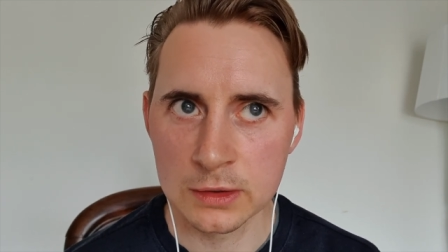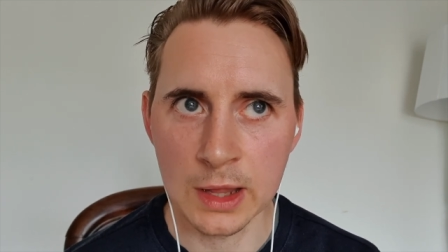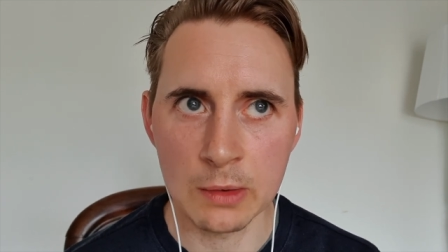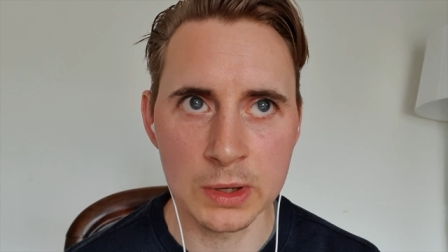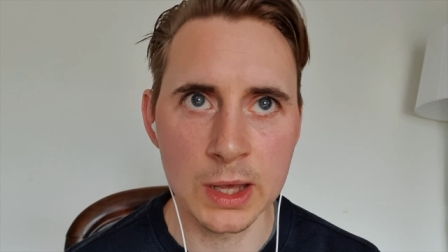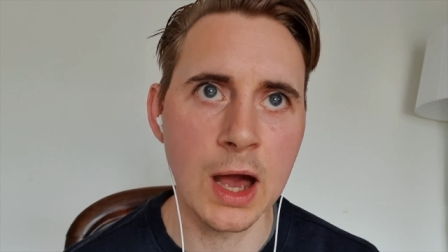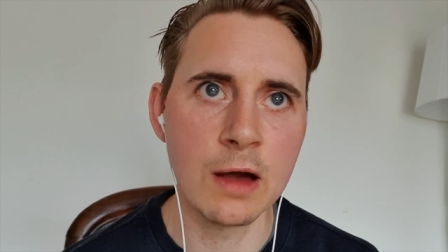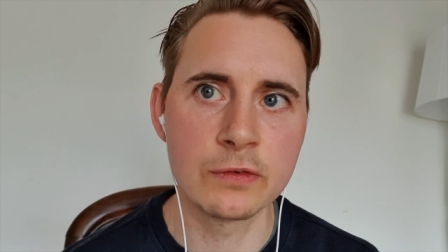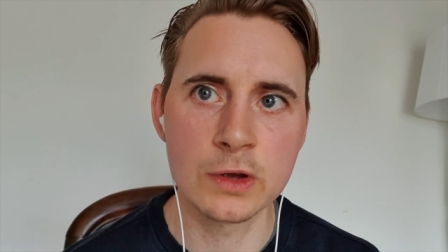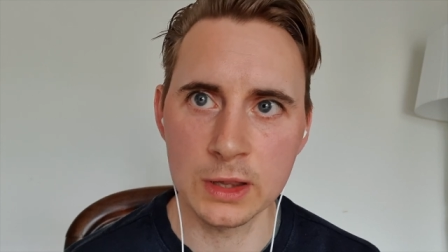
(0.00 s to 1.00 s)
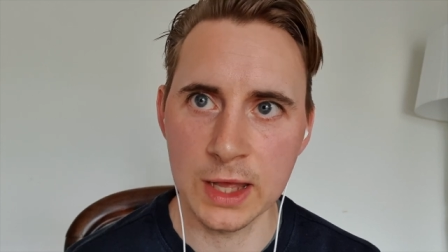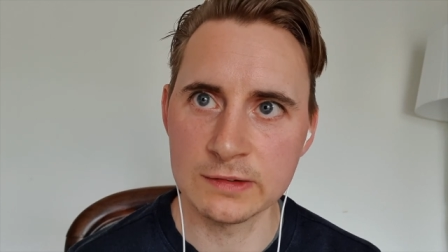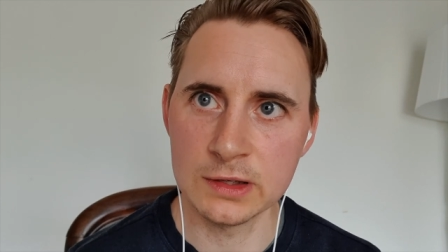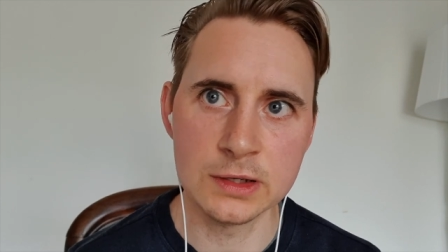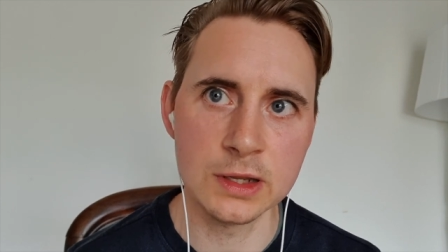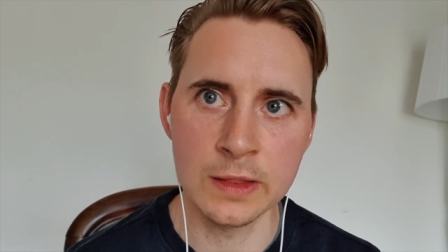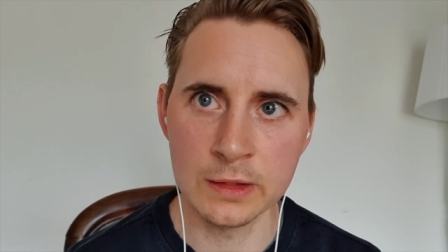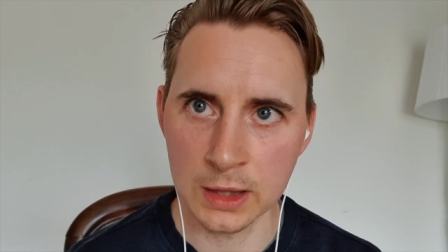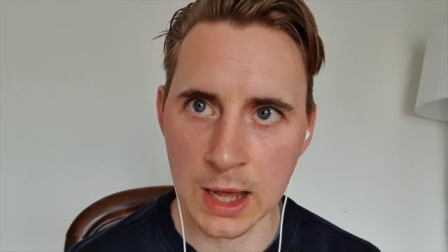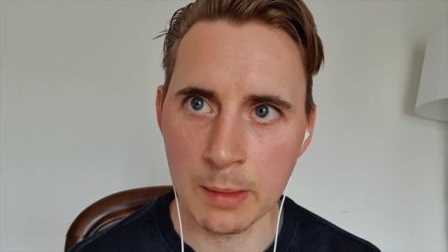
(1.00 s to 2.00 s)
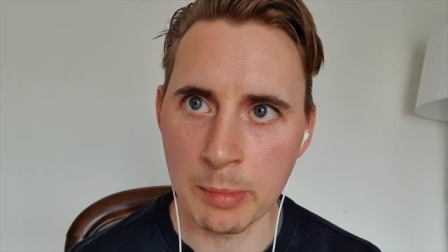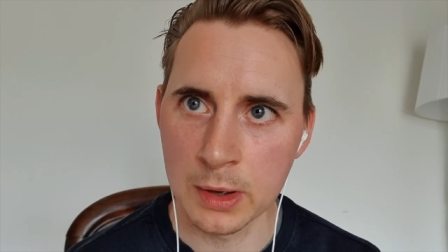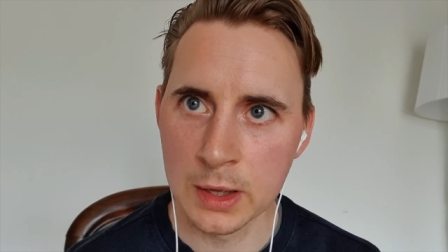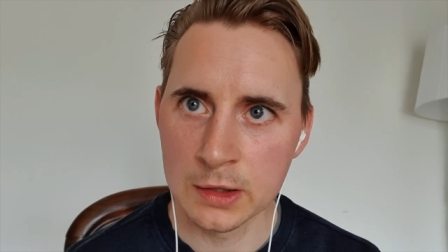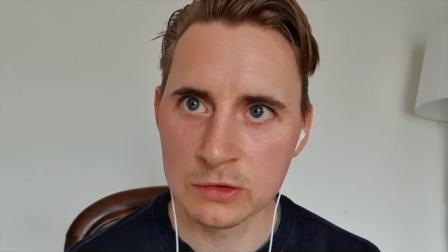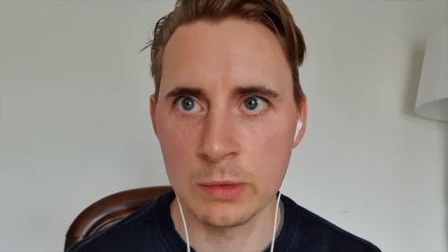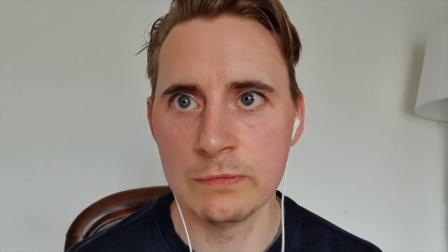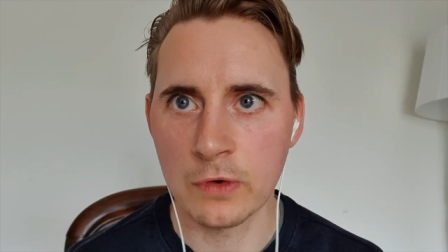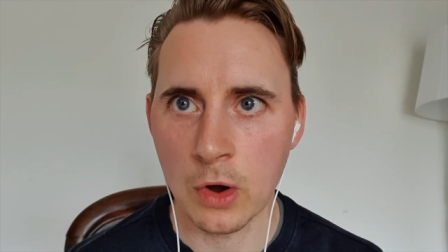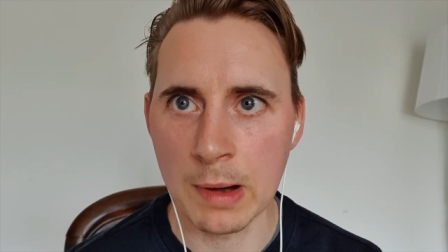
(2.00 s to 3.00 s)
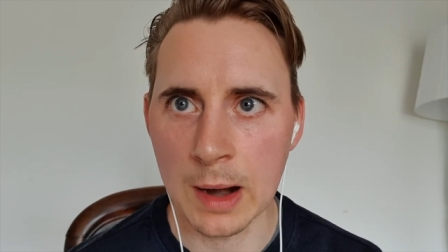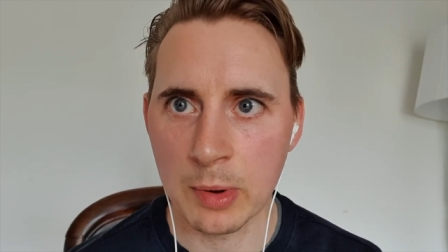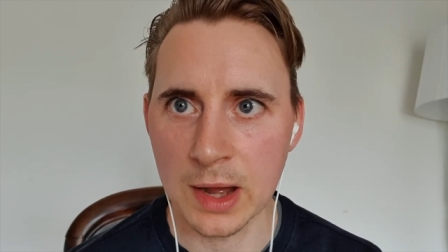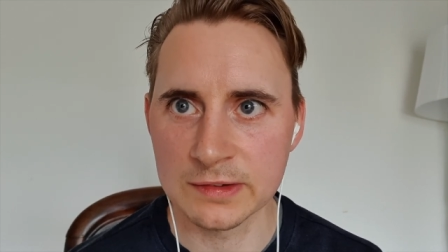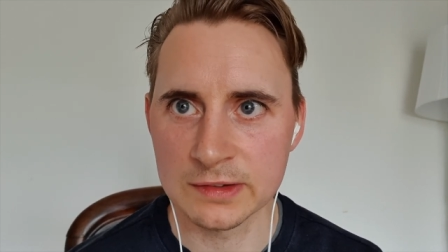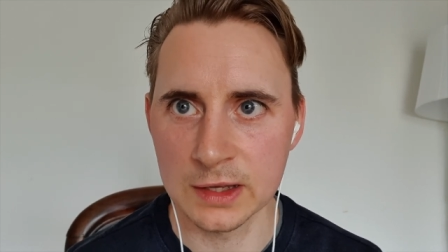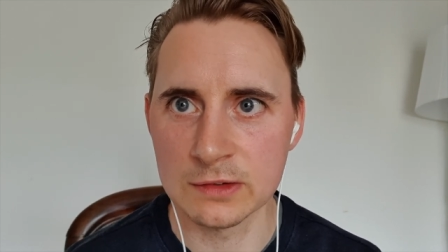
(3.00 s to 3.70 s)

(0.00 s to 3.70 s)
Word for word: that we have collected in the lab to inform our practice here.